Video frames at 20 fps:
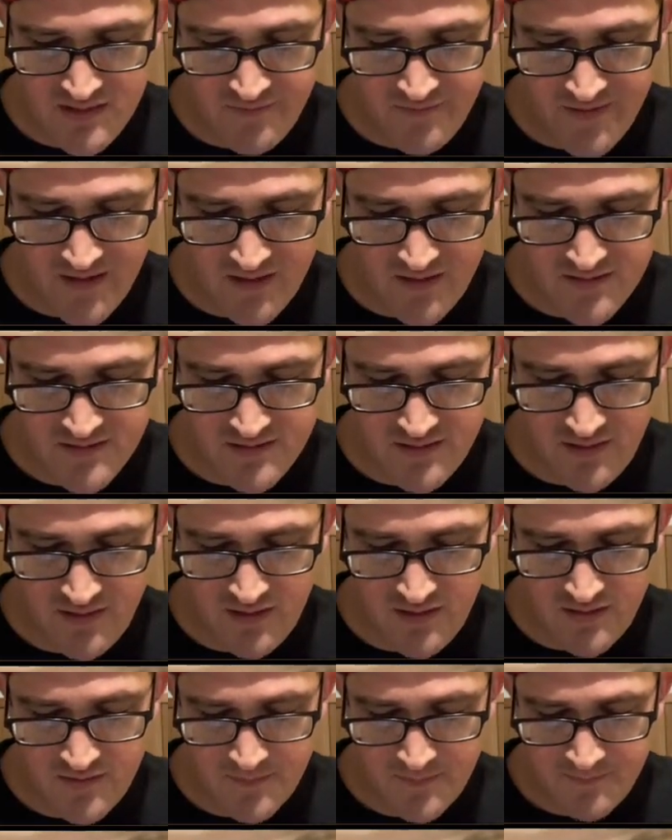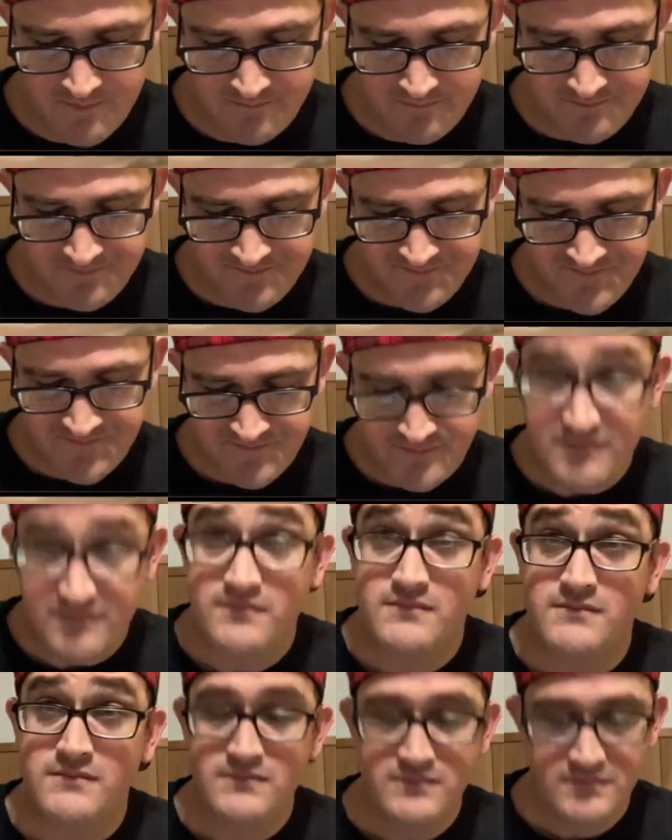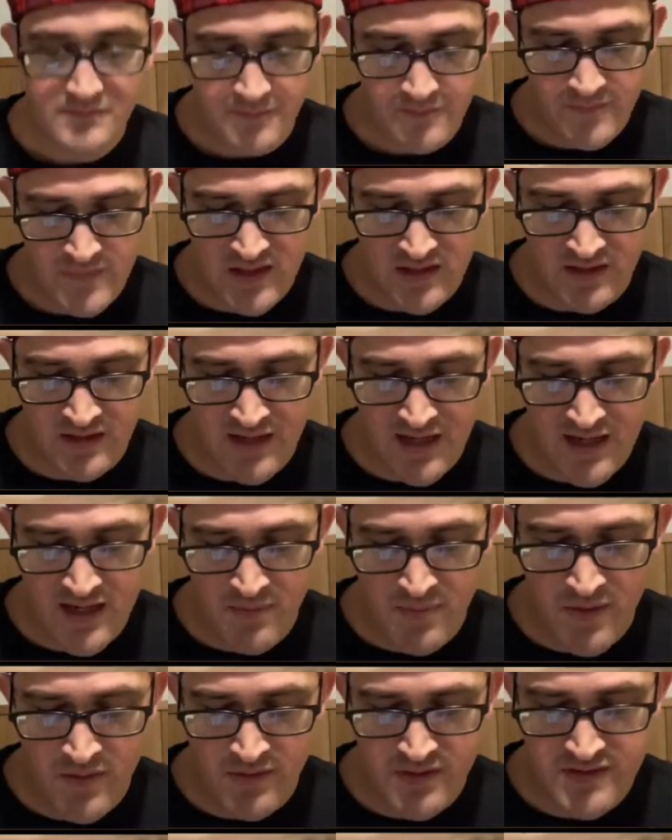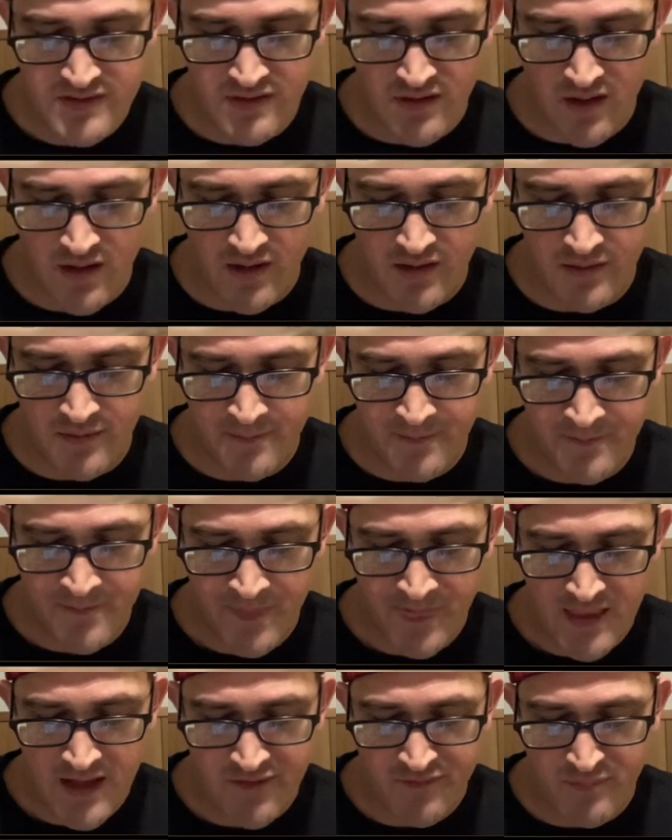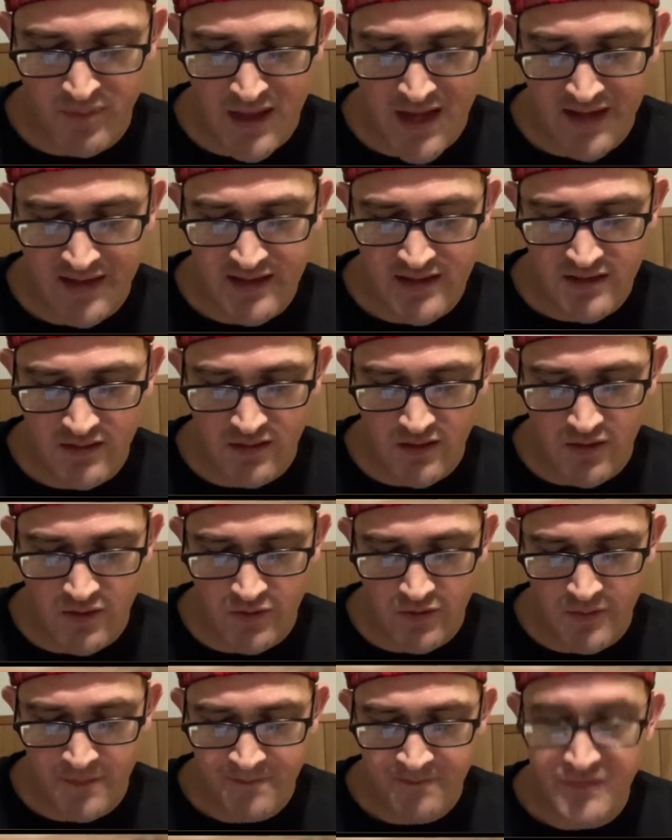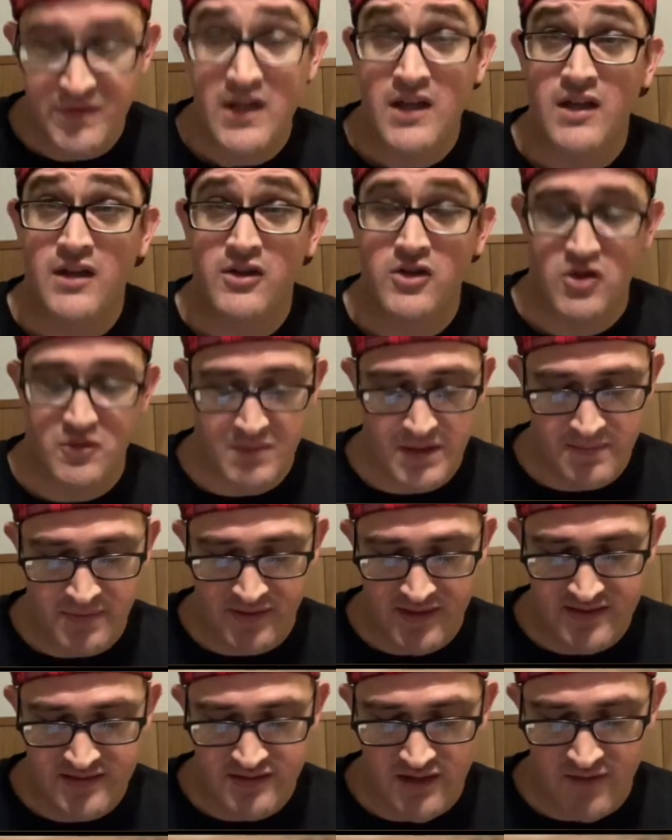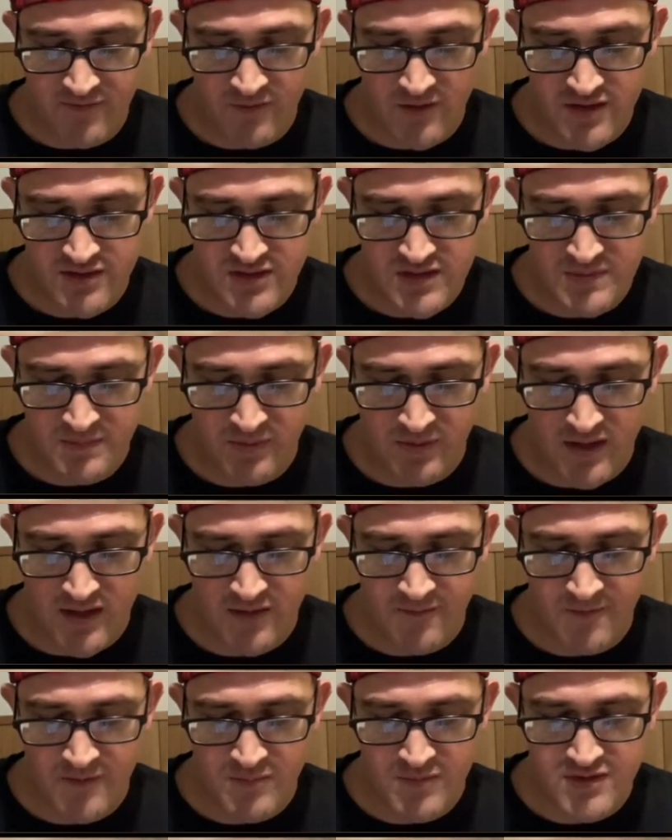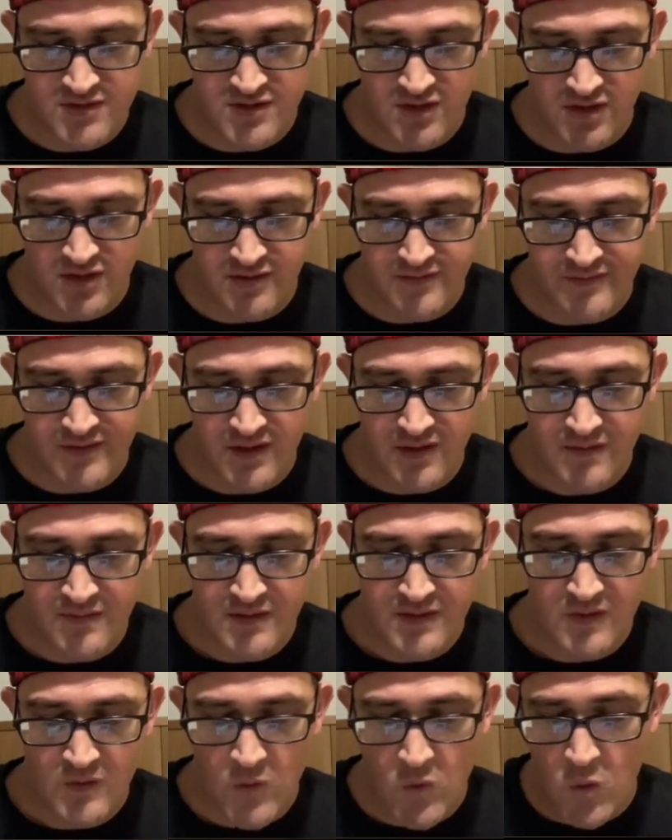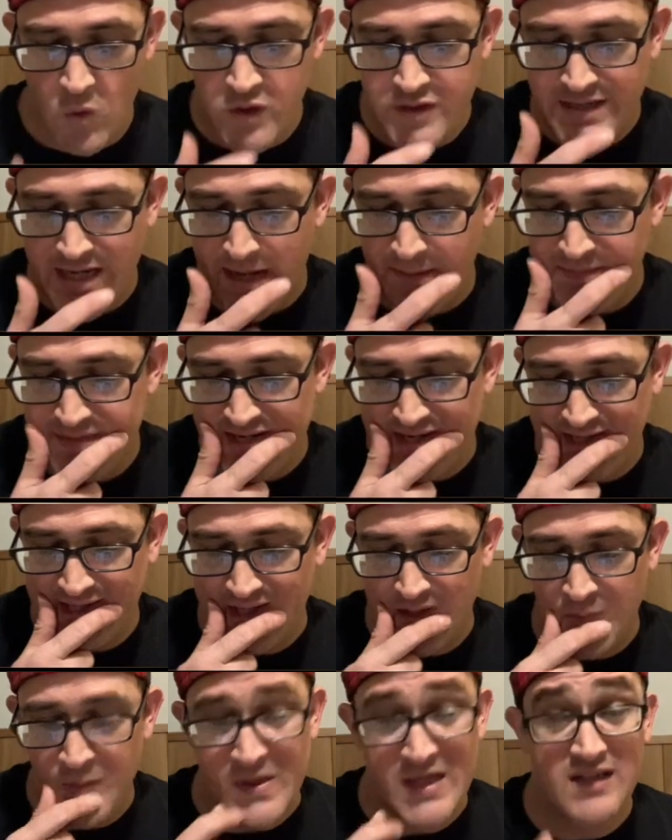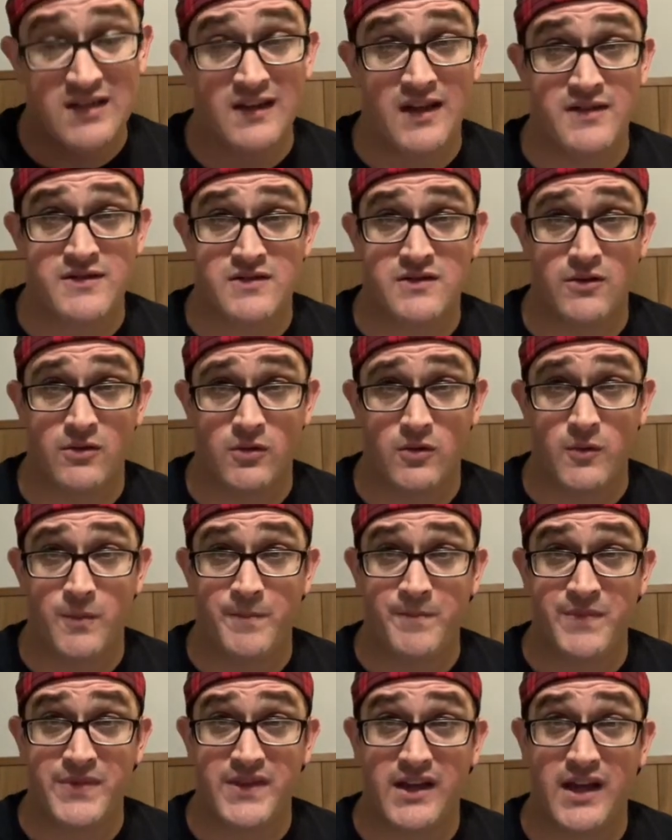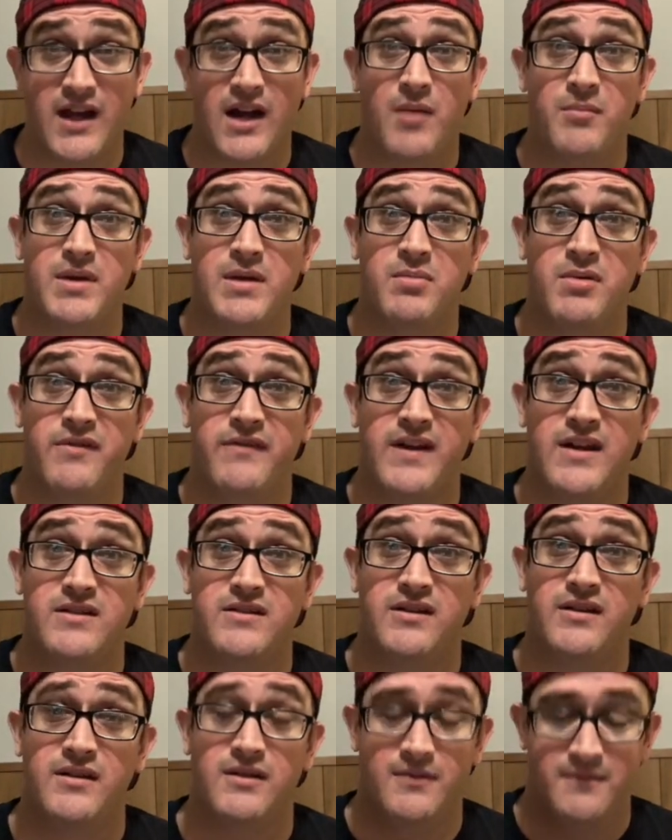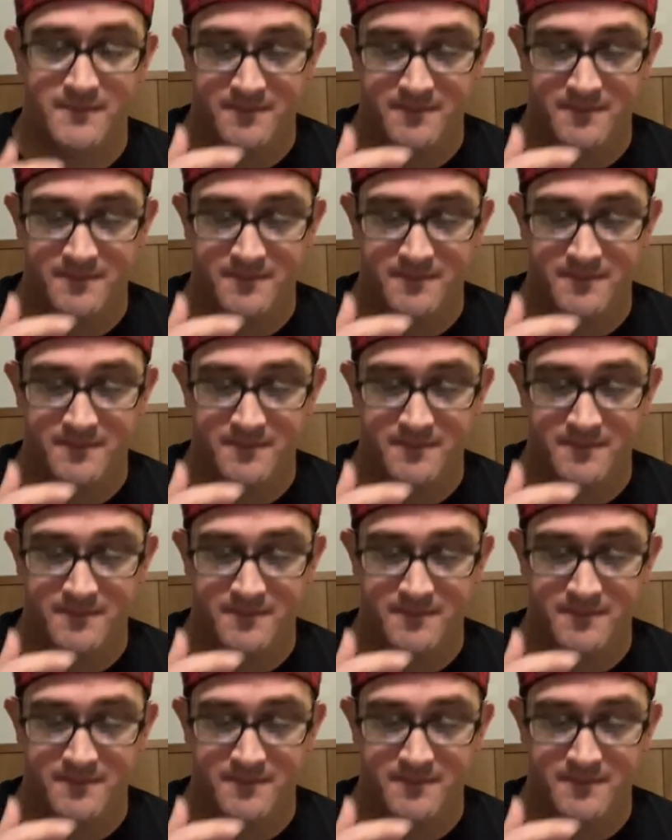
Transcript: Pharisee. Negate opponent's card. If blocking alone, you may play Self-Righteous Prayer from reserve or top deck a Meek Lost Soul. Cannot be prevented.